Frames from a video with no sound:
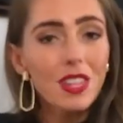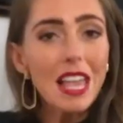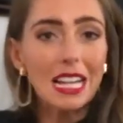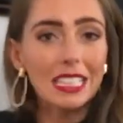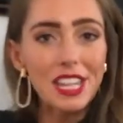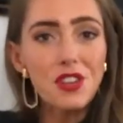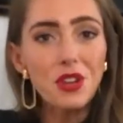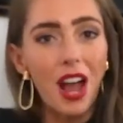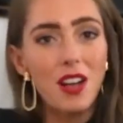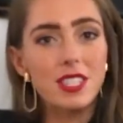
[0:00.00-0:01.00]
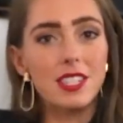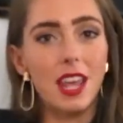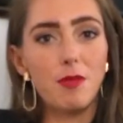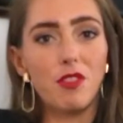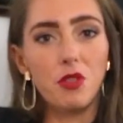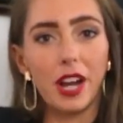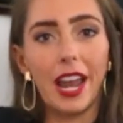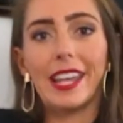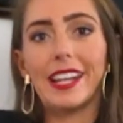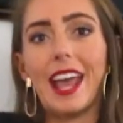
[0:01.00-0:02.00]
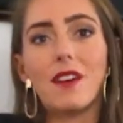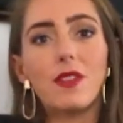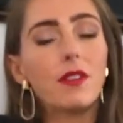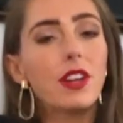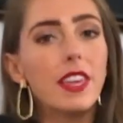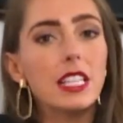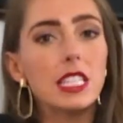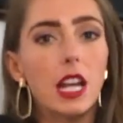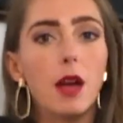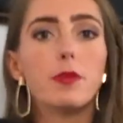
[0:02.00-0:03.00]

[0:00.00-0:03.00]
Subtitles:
clean your house the day beforehand and have everything set up.